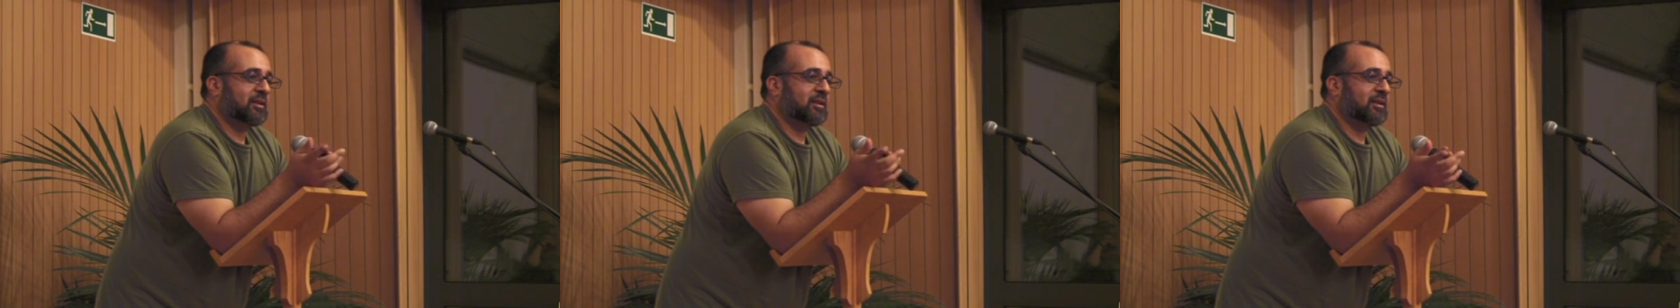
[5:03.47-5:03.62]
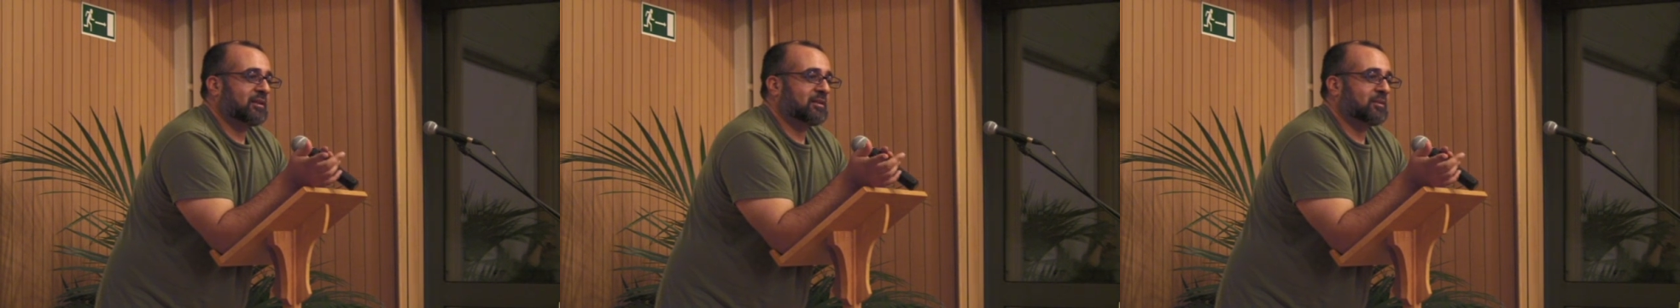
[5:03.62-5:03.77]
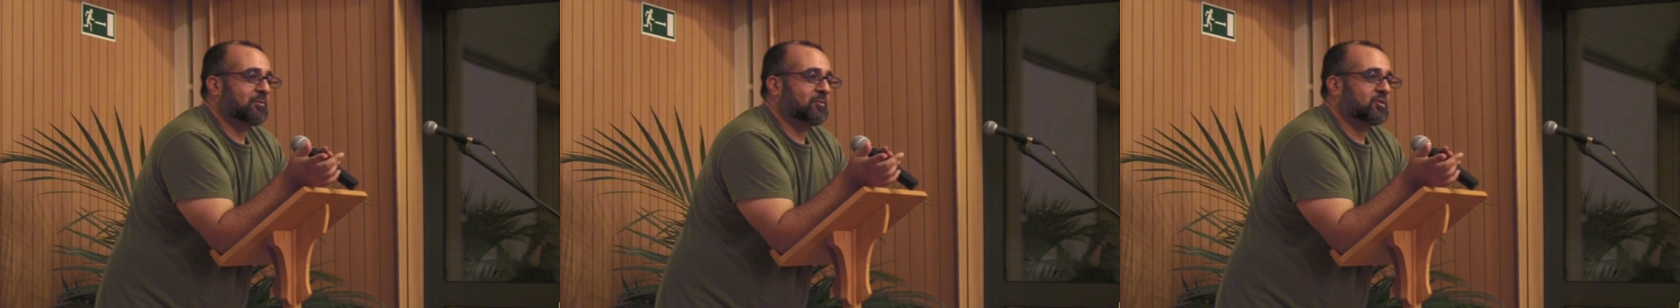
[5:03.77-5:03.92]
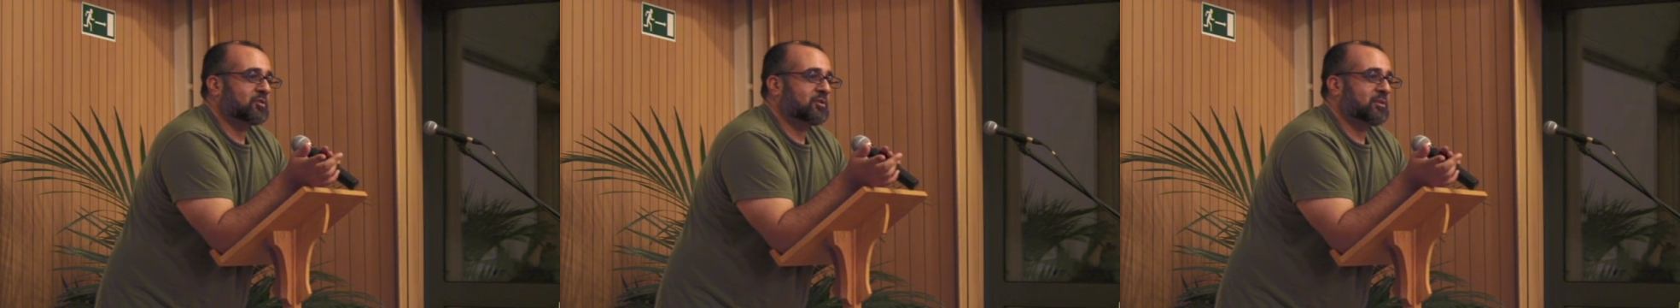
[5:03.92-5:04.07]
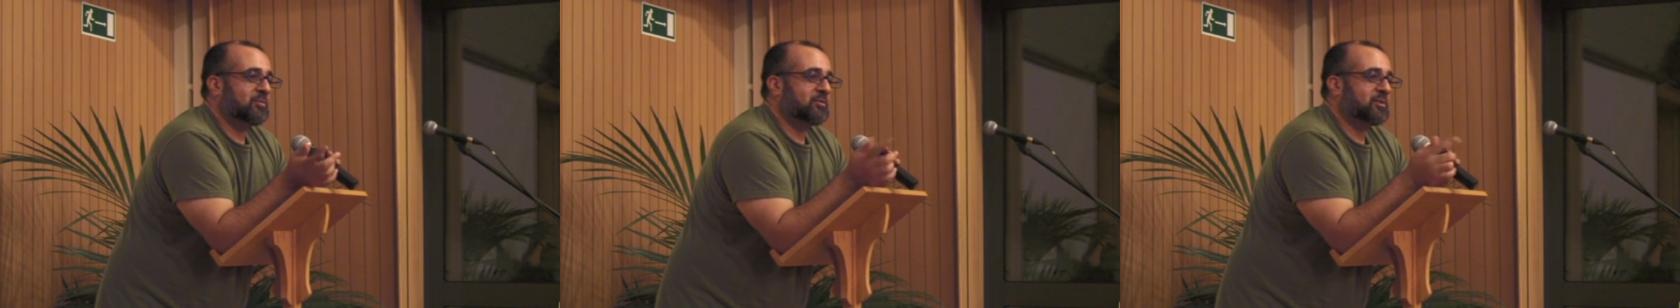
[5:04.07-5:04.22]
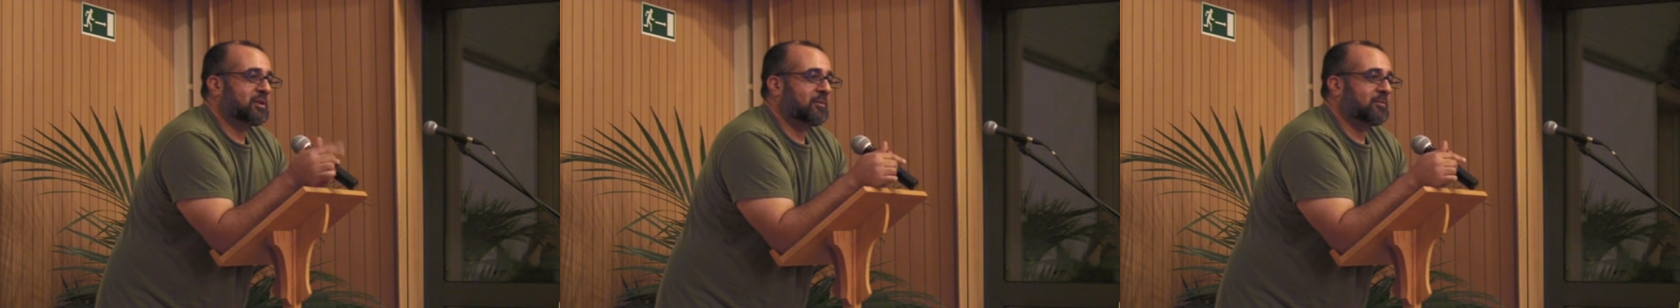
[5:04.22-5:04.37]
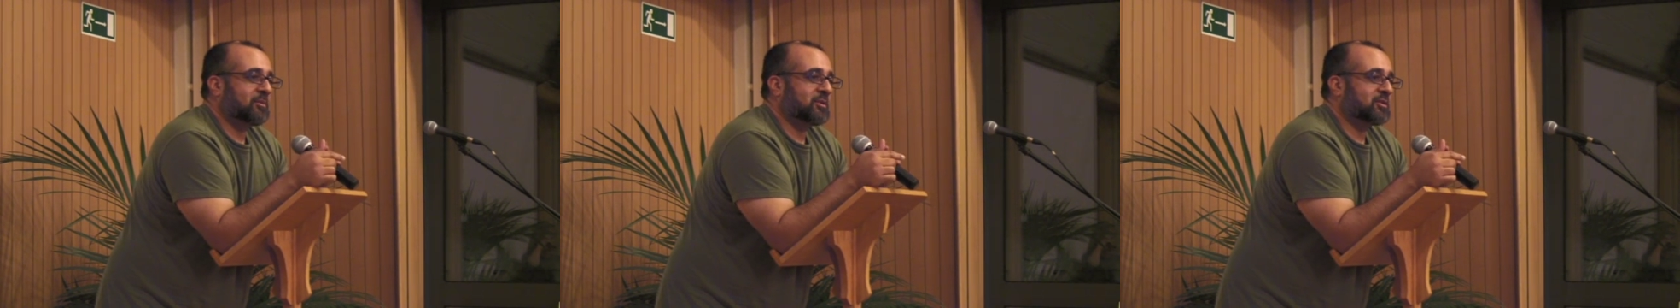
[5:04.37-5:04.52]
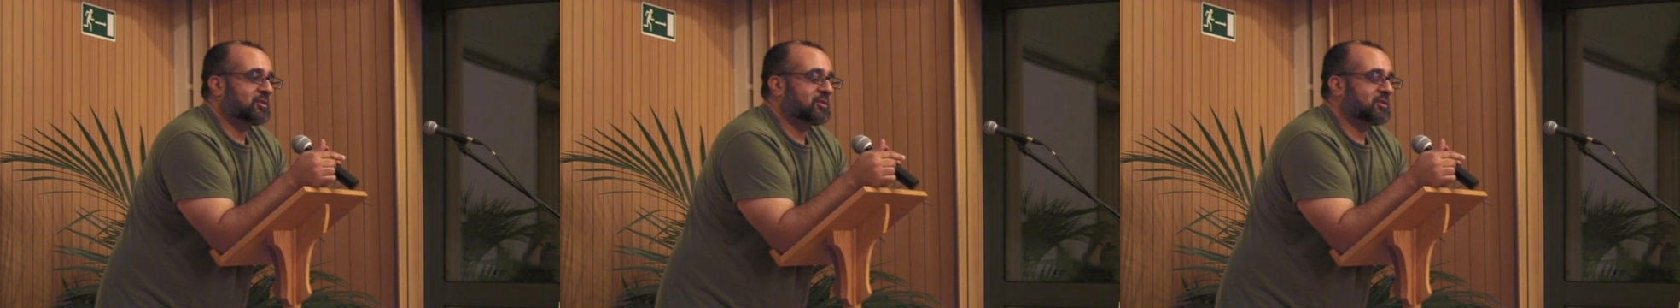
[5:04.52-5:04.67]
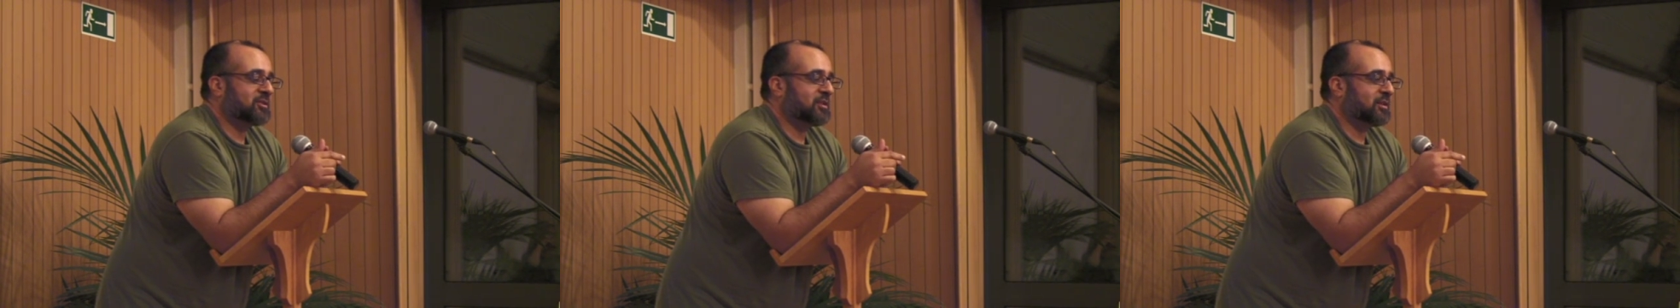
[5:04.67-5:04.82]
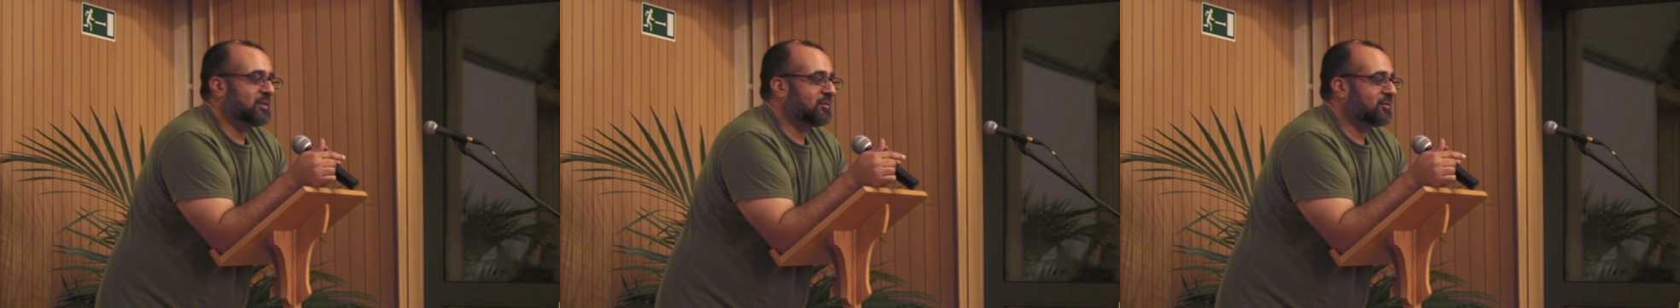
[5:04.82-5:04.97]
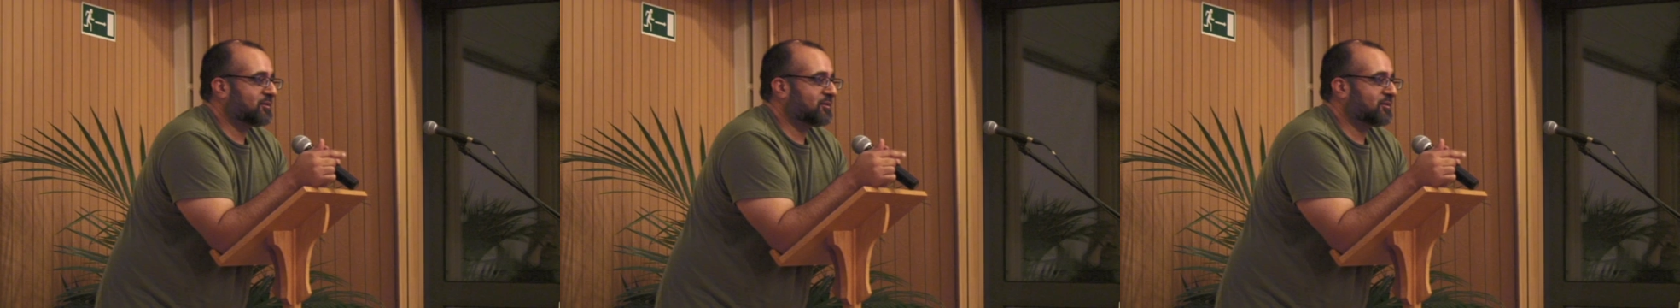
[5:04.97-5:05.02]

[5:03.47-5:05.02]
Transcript: get the Muslim chaplain to see him.